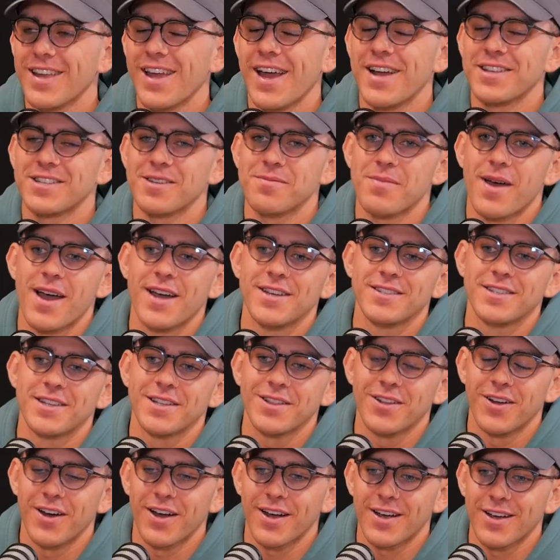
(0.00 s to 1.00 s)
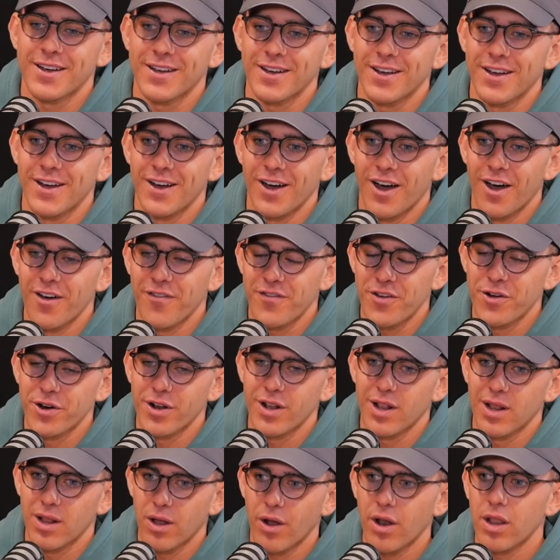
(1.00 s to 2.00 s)
Yeah, it's amazing. Like, I
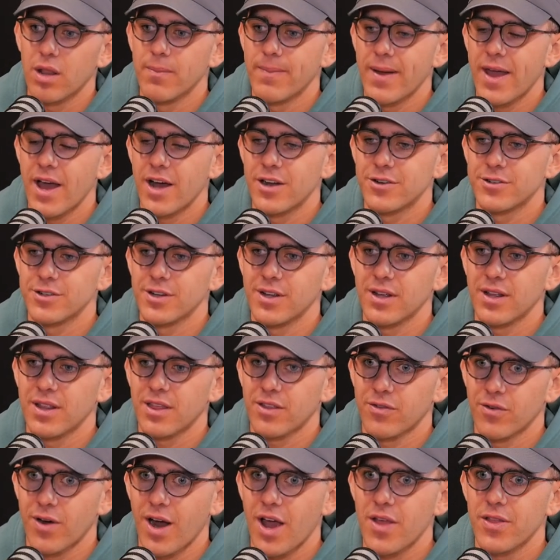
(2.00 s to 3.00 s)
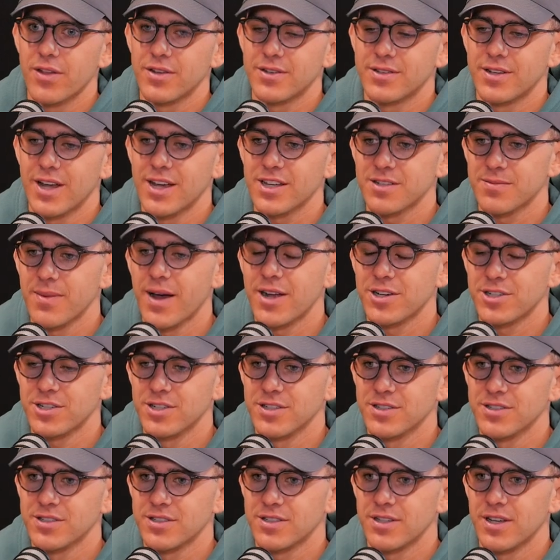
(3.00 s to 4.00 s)
fielded a lot on the boundary throughout the test
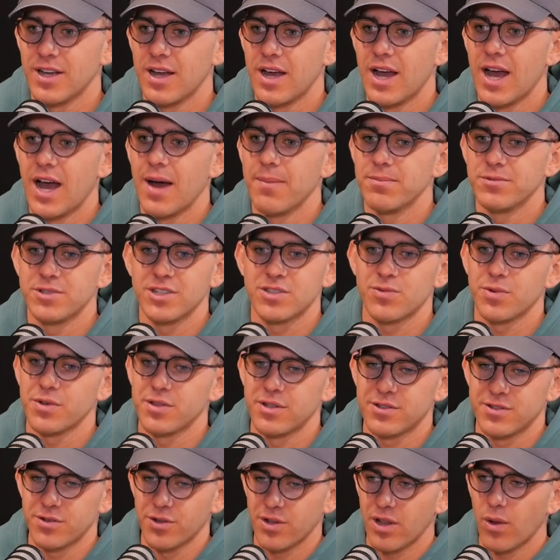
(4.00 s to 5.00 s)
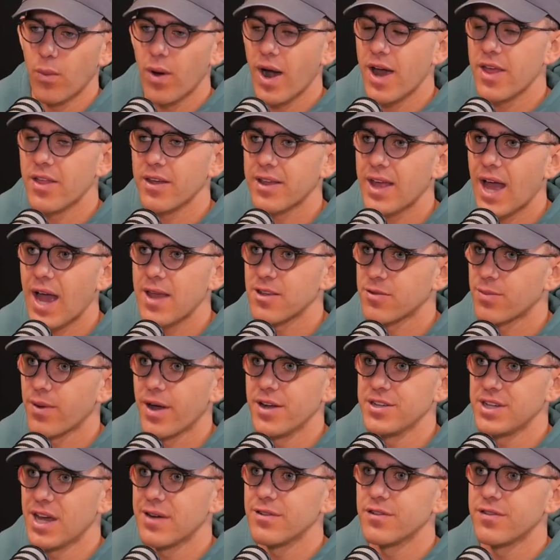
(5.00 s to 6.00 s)
matches, just with sort of the way the game's
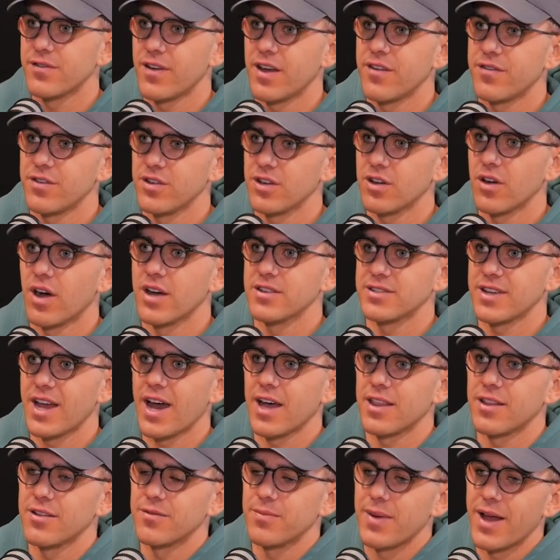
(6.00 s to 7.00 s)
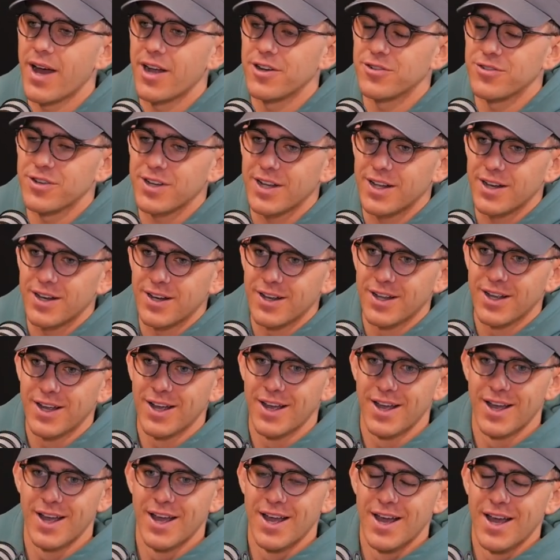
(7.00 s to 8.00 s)
played. You have a fair few guys out in the boundary, and
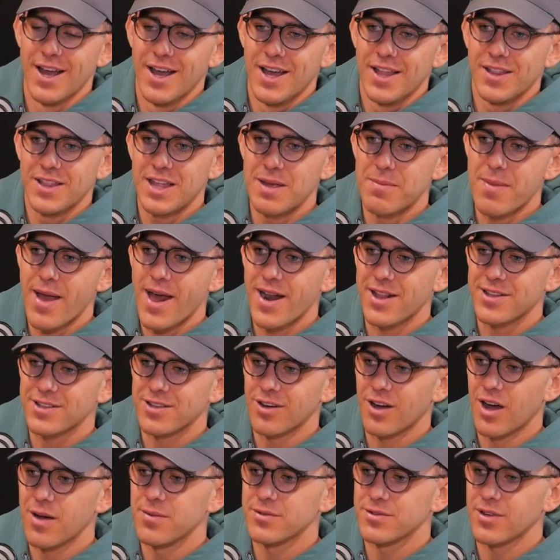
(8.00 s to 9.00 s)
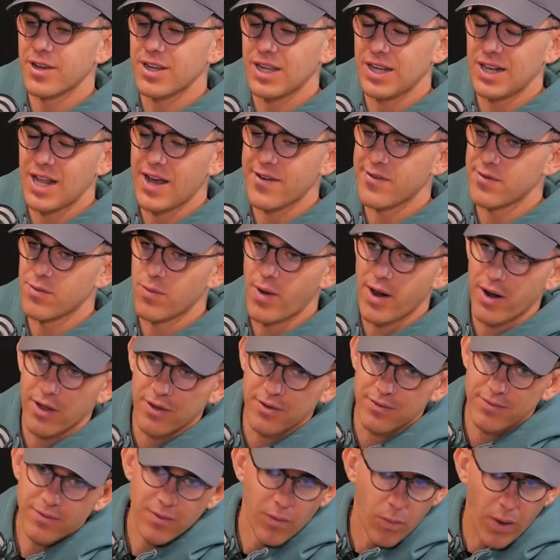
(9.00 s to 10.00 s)
the amount of times, like, you'd have them
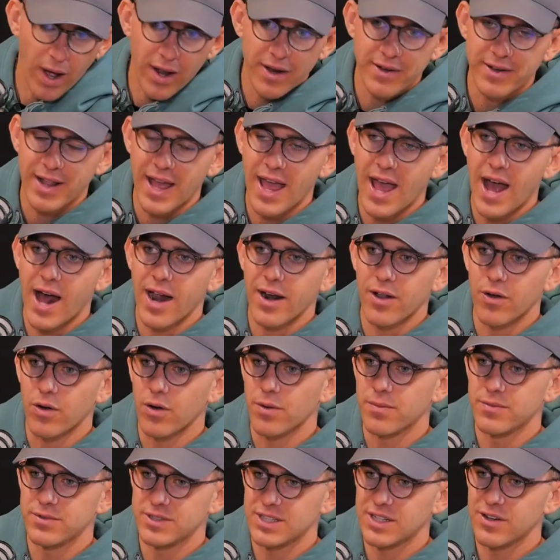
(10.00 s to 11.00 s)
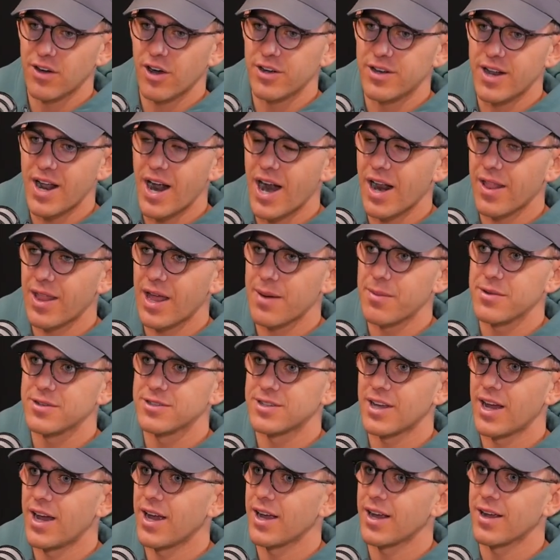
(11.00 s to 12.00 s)
one down or zero down and they'd be
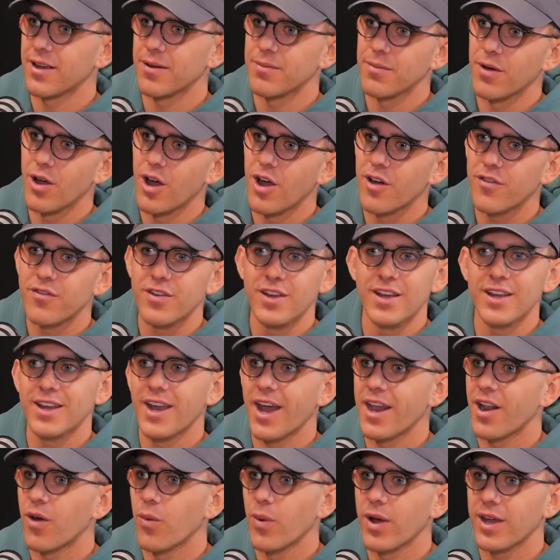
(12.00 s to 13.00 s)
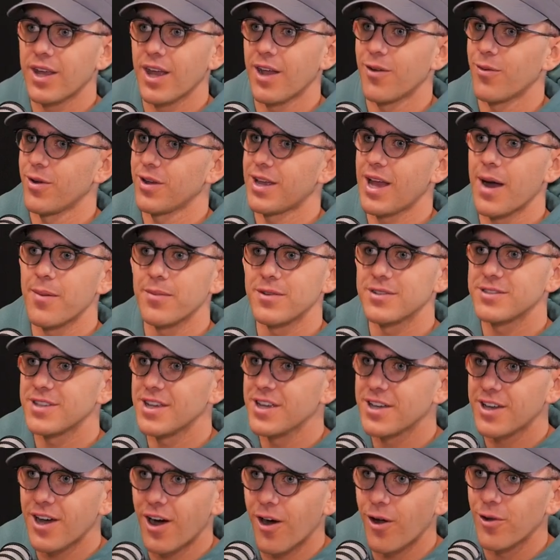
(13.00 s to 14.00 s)
saying, Murphy, get a wicket, we come to
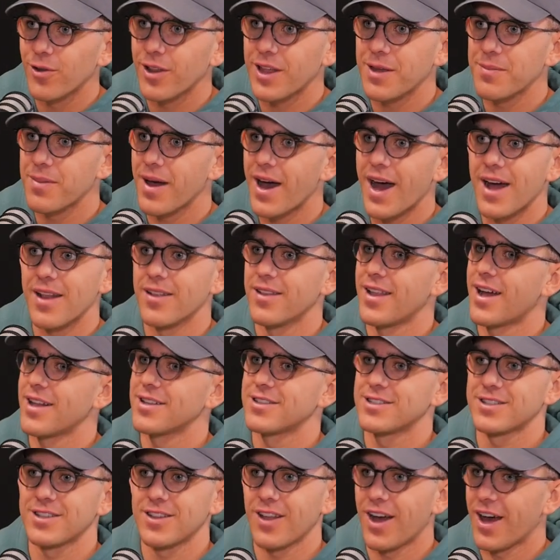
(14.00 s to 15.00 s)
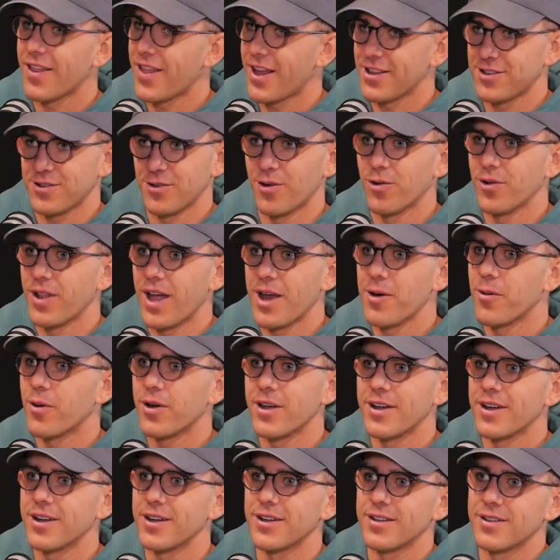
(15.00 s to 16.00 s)
see Kohli bat. And that's like, that's all they
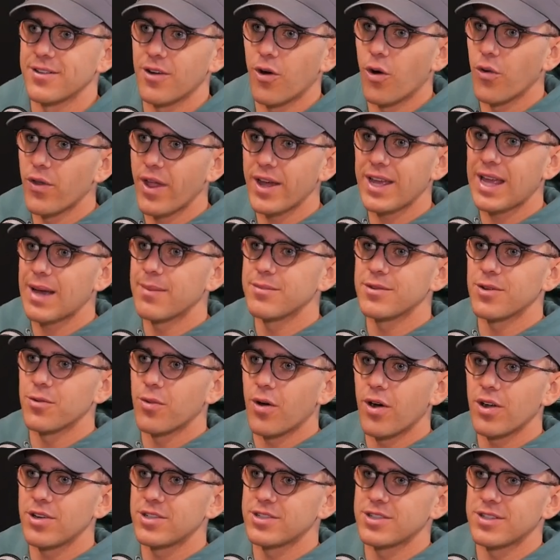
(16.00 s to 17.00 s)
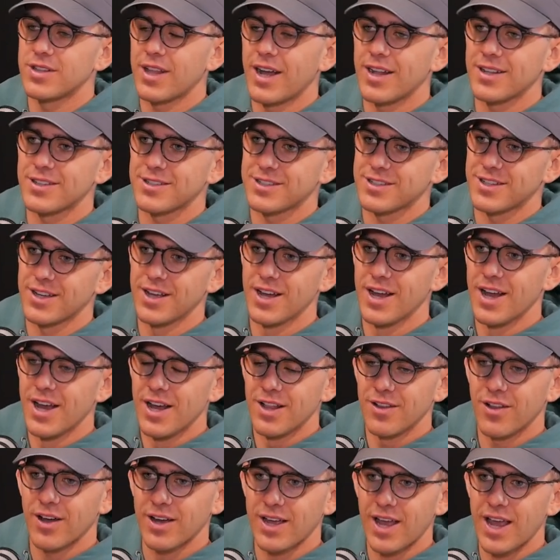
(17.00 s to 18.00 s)
want to, all they come to watch. That's
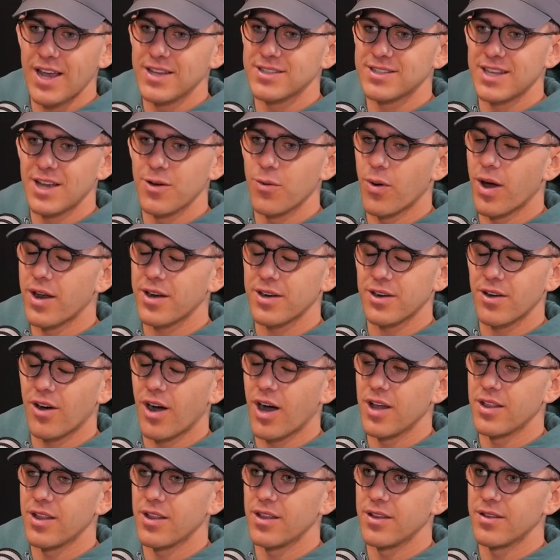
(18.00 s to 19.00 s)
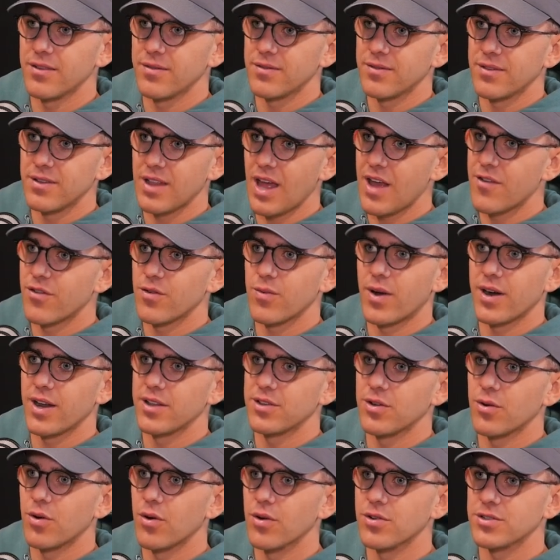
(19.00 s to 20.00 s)
like he's their one guy that everyone
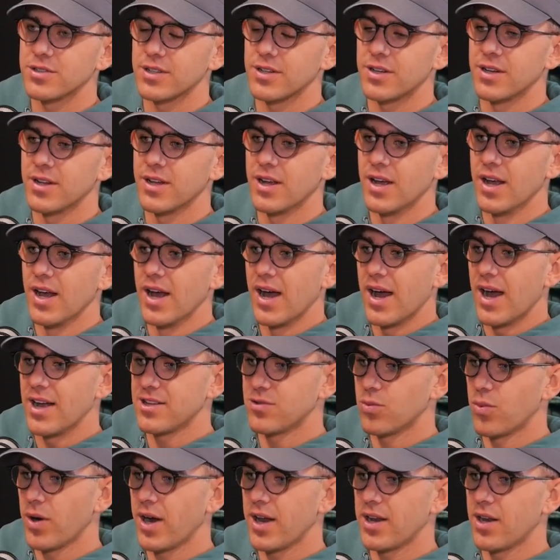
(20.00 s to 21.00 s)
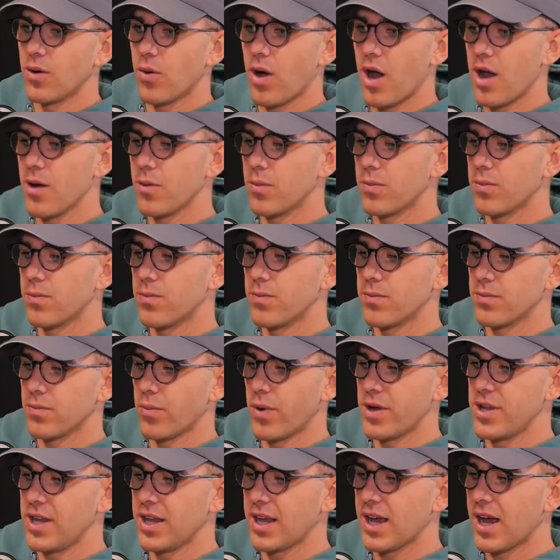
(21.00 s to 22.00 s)
adores, and it's weird in a way
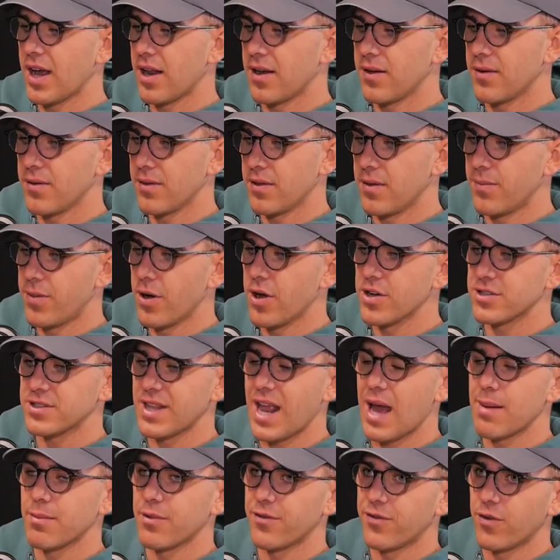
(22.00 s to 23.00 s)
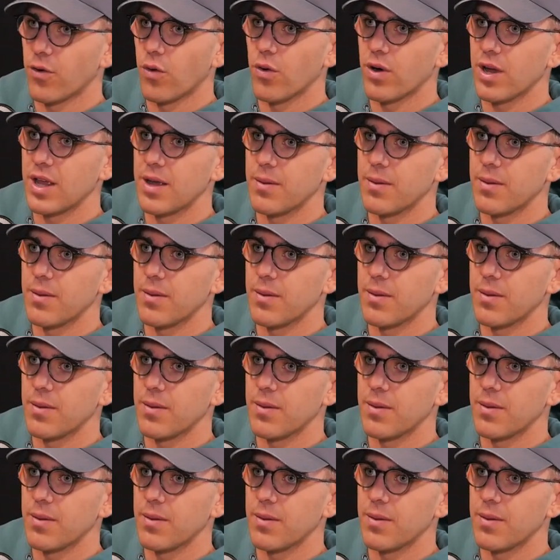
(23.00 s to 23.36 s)
when you get the person out before